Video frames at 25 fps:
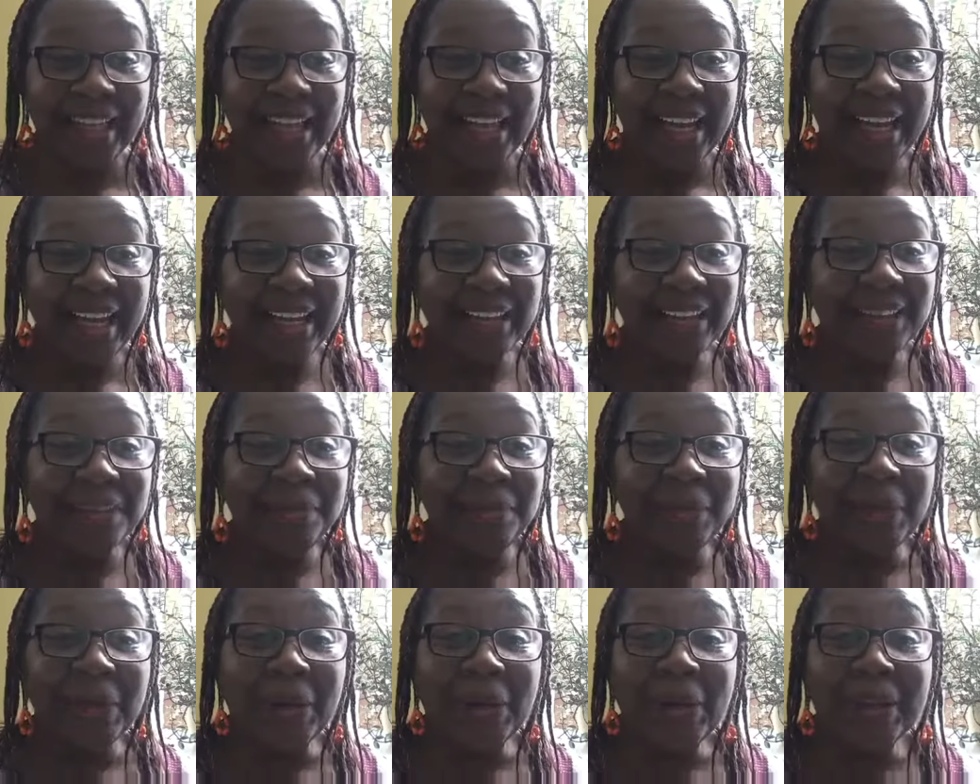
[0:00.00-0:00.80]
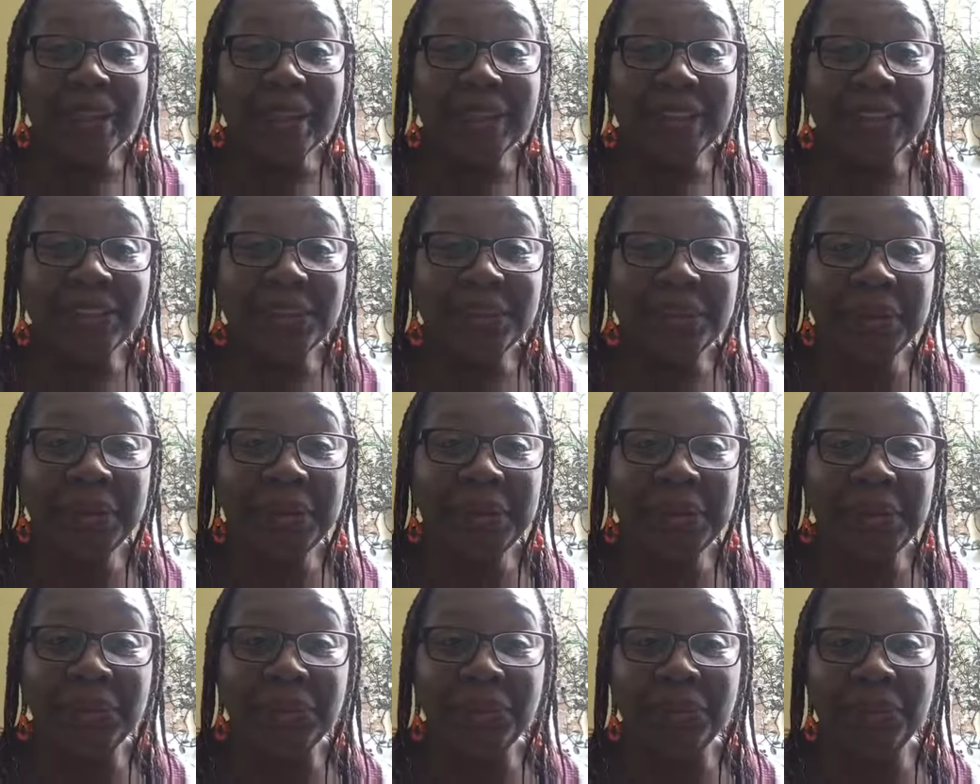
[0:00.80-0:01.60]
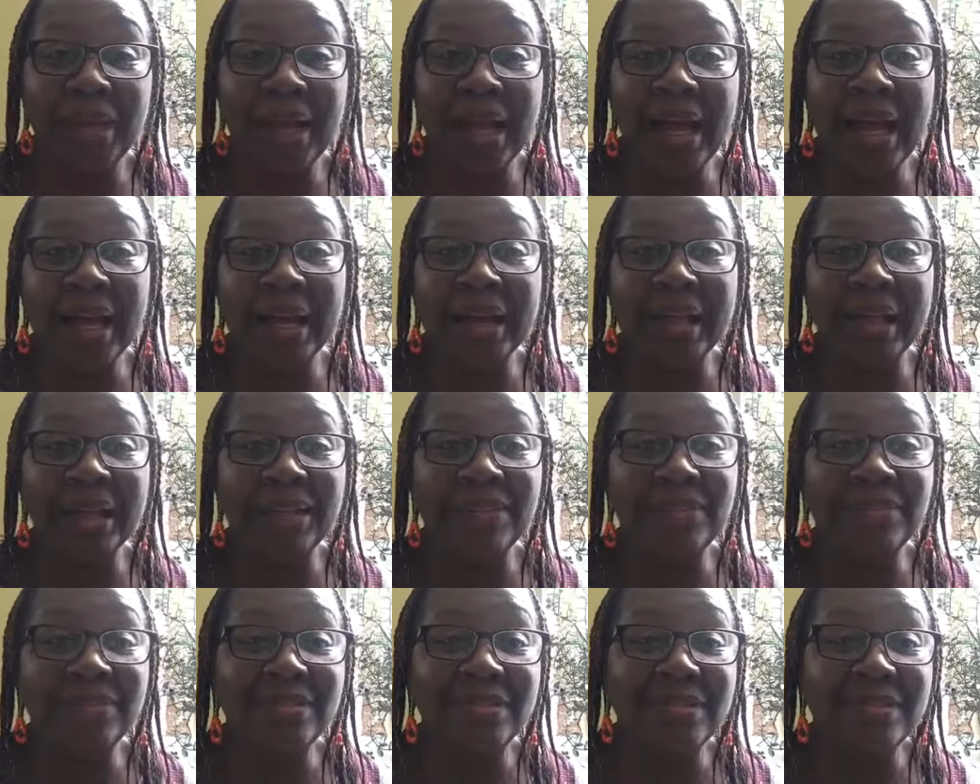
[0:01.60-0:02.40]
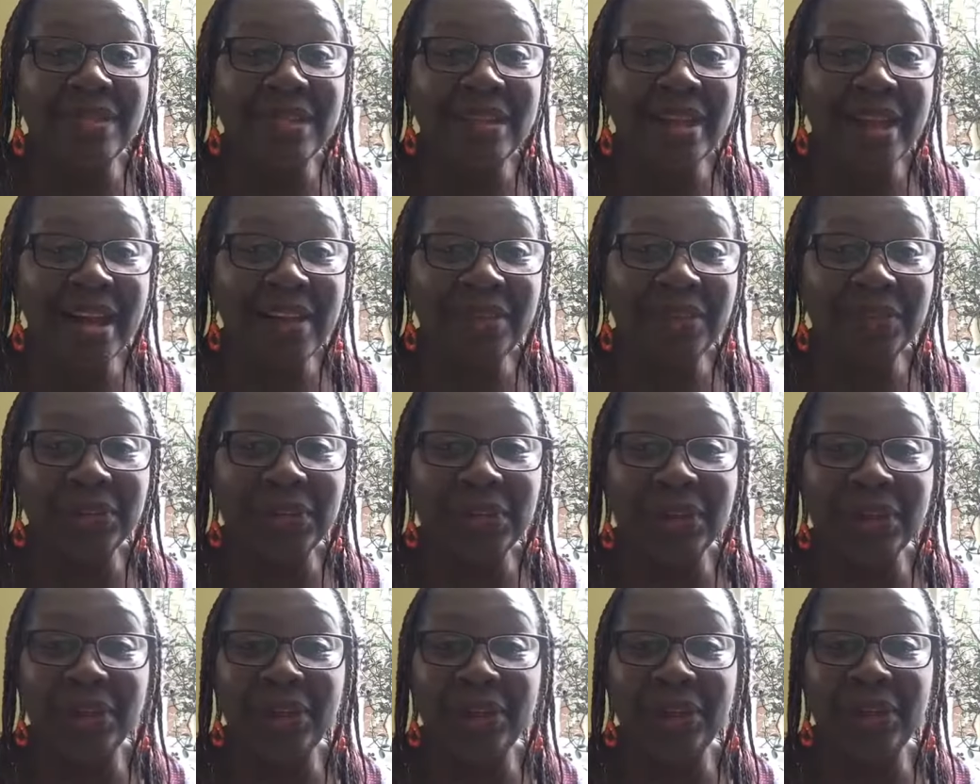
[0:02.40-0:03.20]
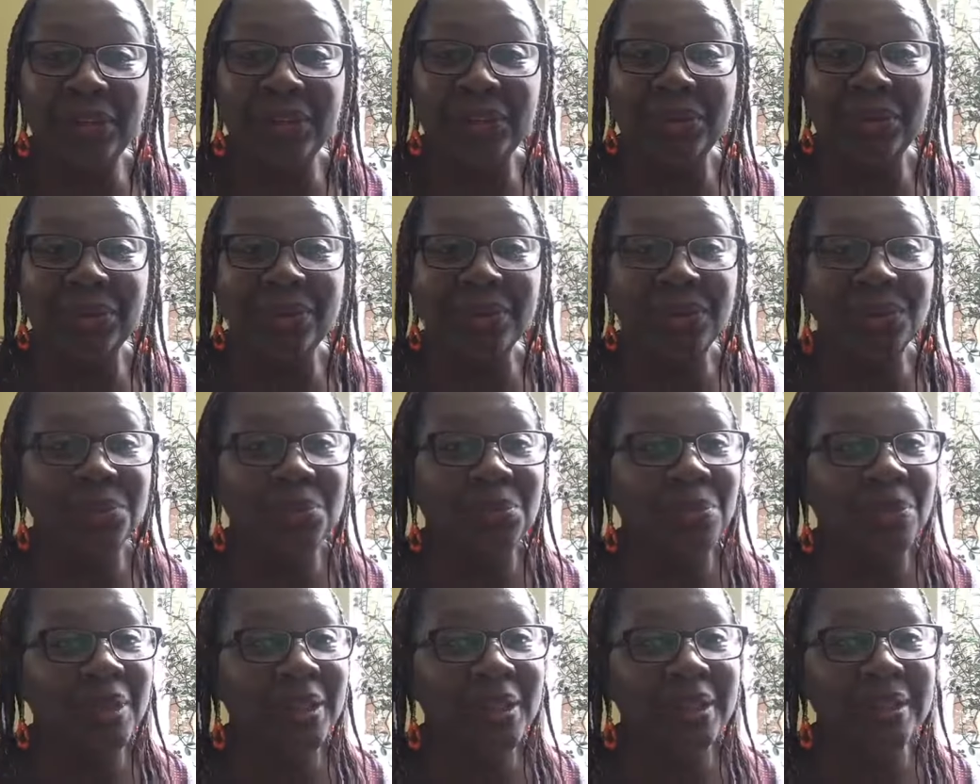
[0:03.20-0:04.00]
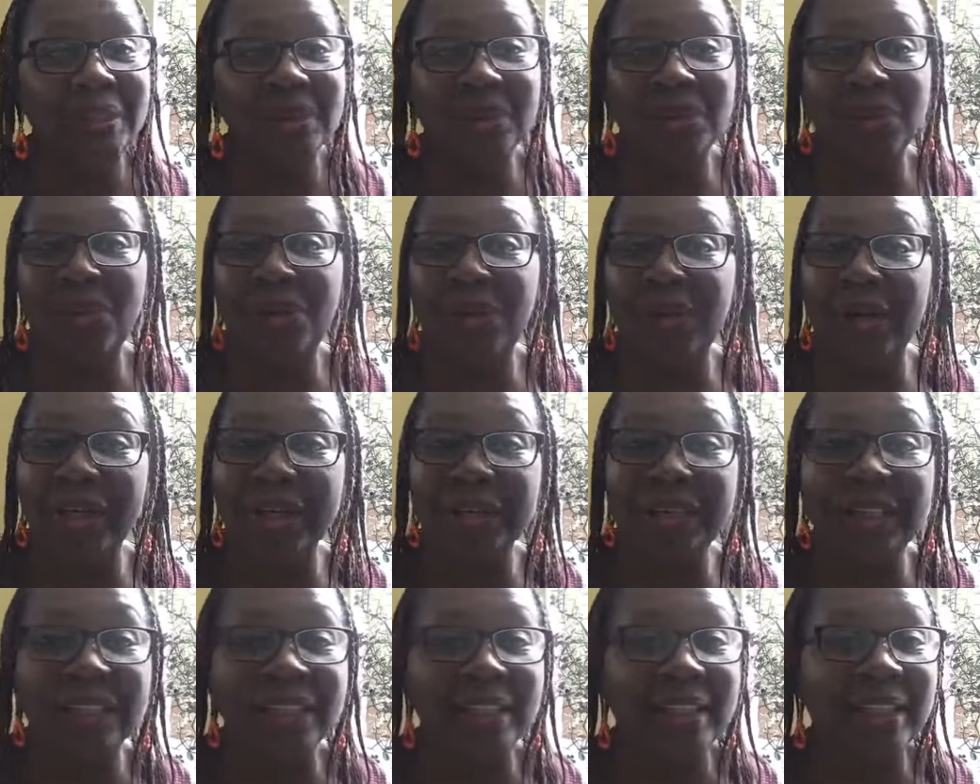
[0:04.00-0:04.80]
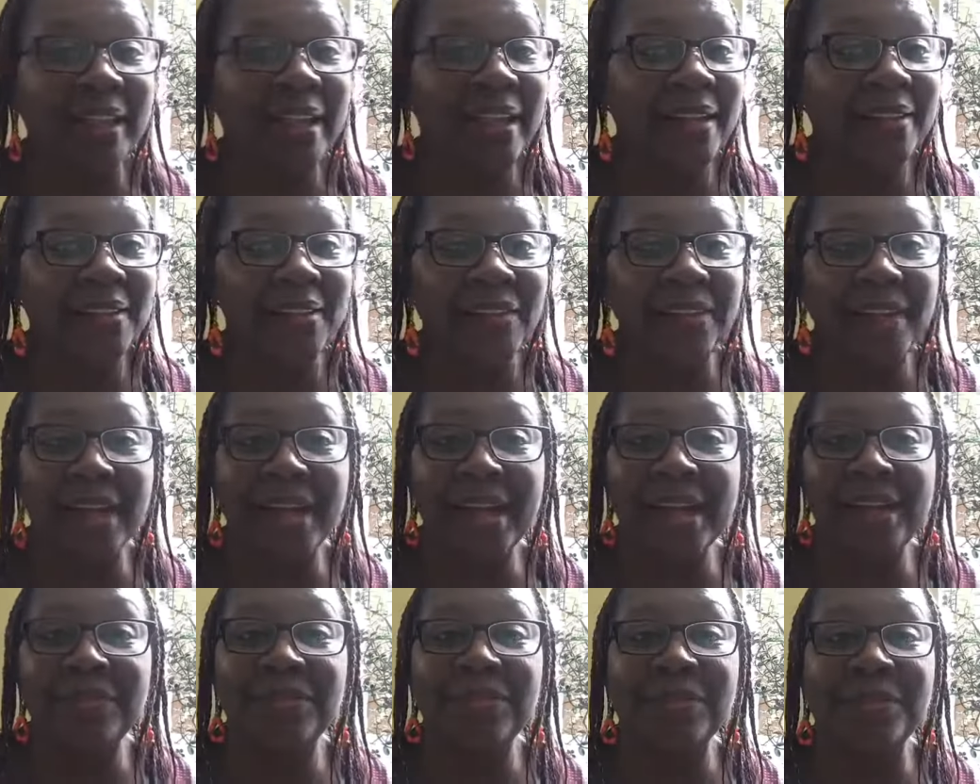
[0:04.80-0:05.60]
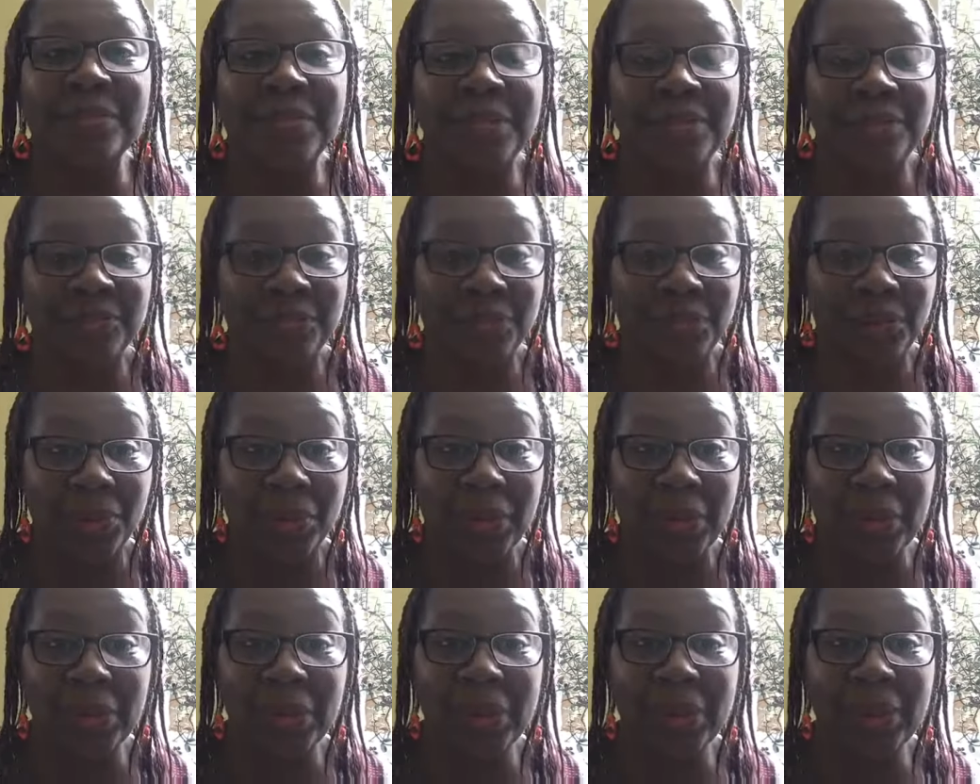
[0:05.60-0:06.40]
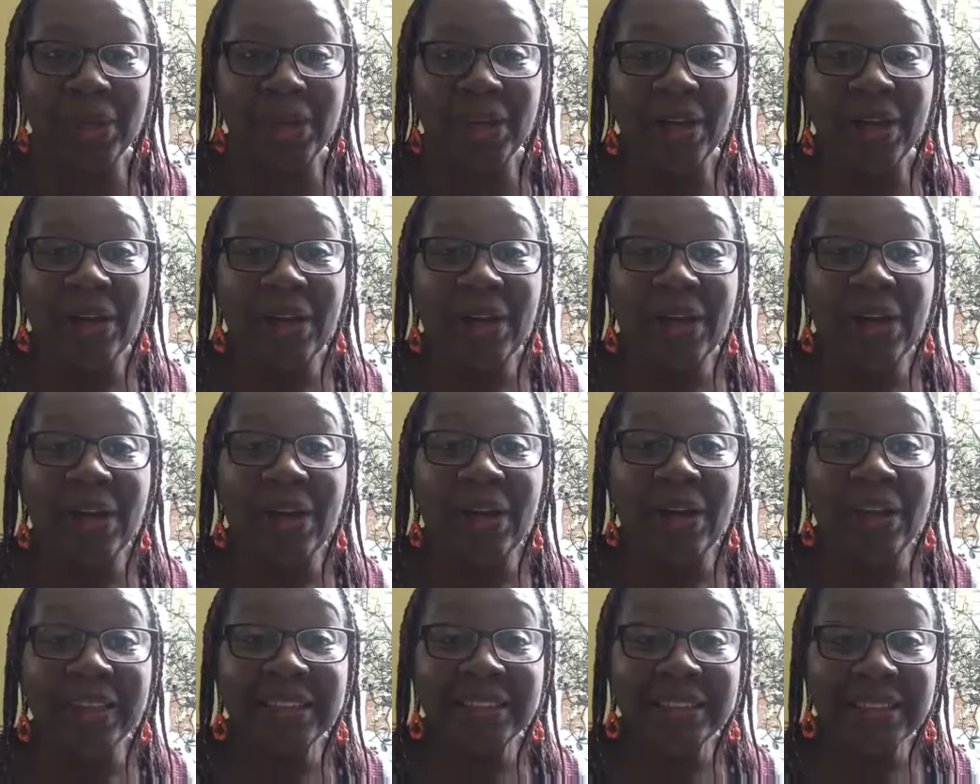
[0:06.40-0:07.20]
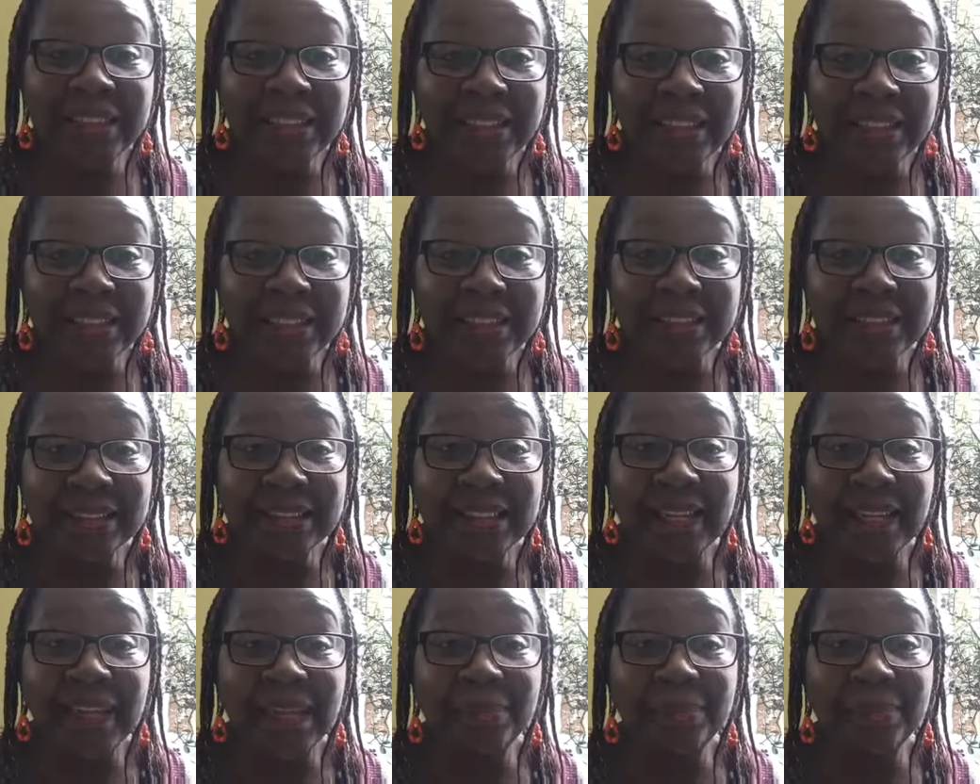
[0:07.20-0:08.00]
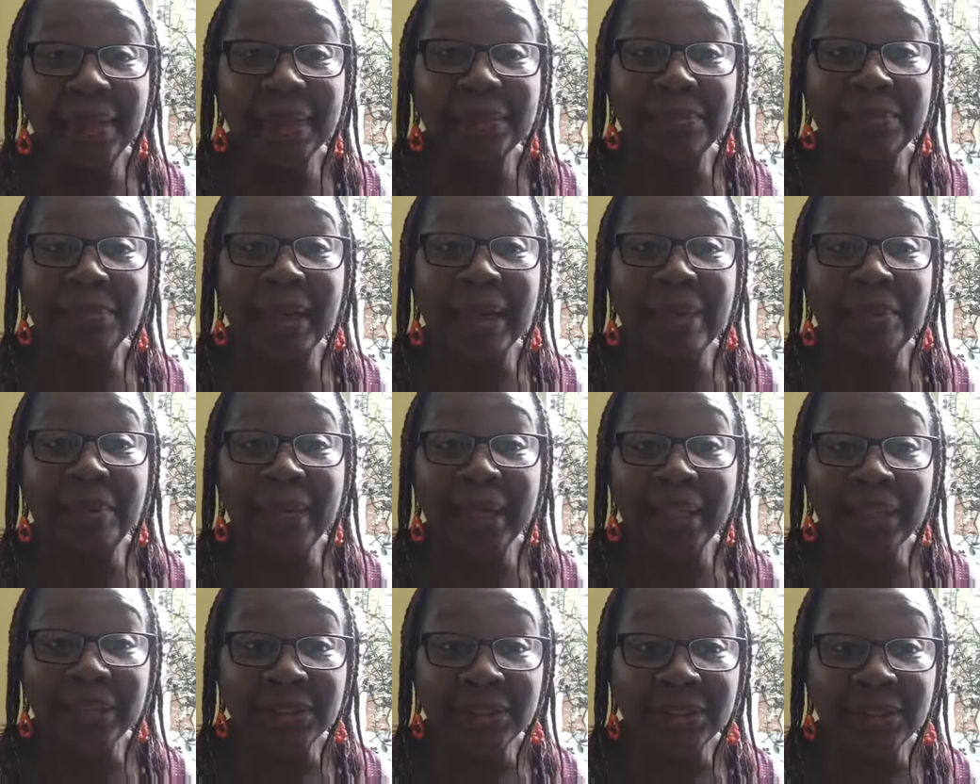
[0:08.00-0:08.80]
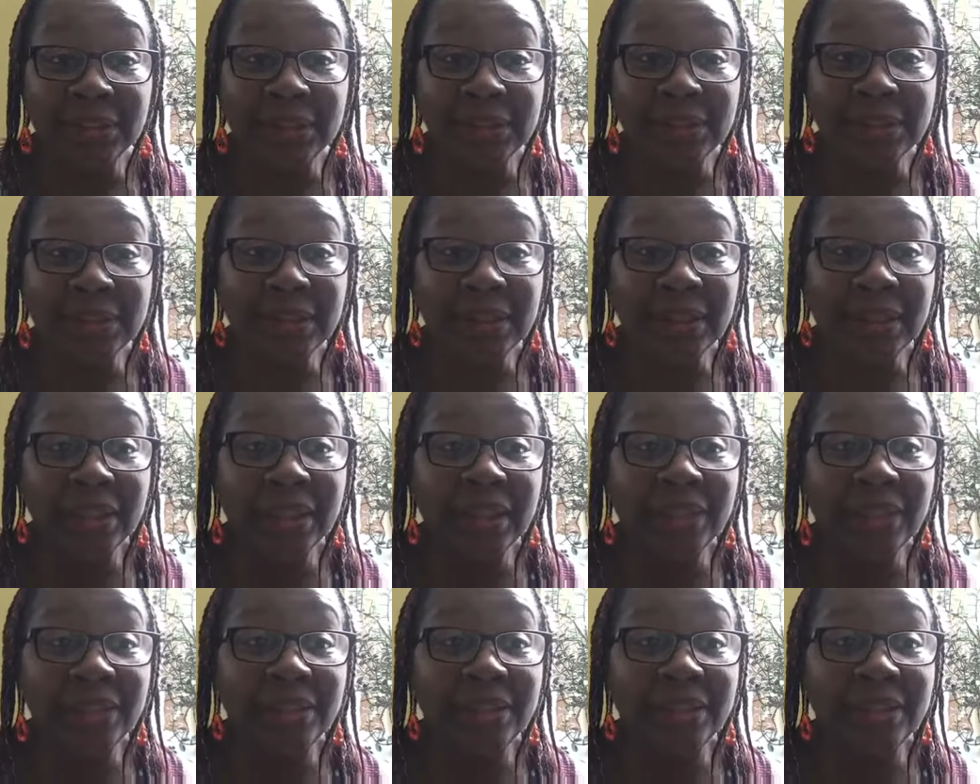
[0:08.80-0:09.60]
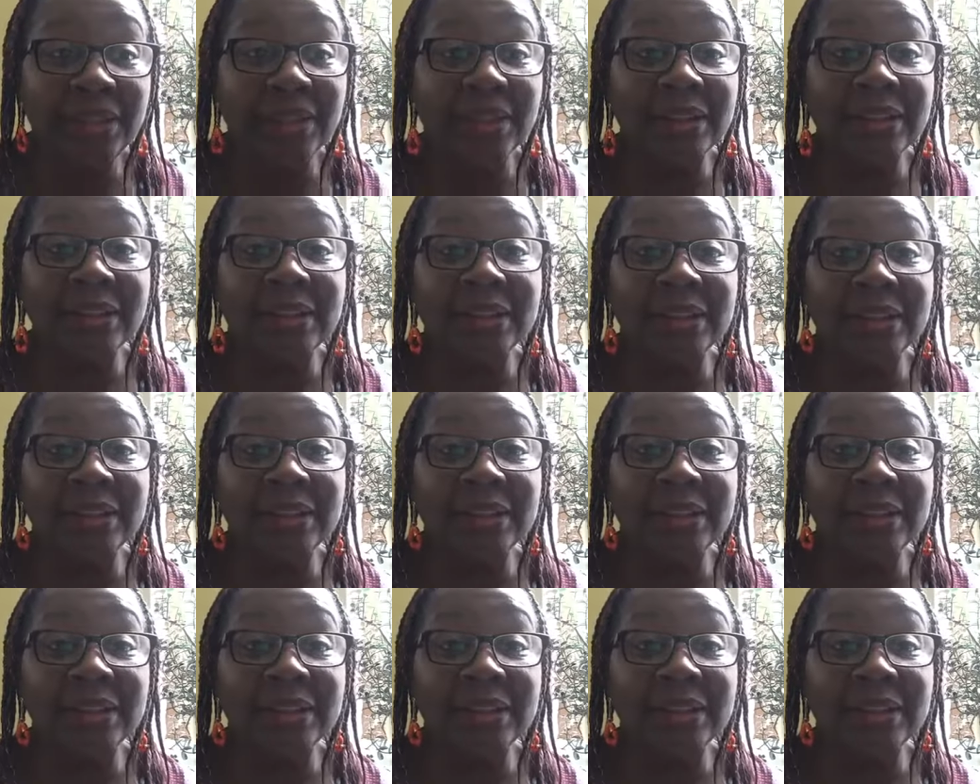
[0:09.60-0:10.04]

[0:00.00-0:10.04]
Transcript: And to be honest with you, I have never heard those words coined together ever before until I met my mentor, Dr.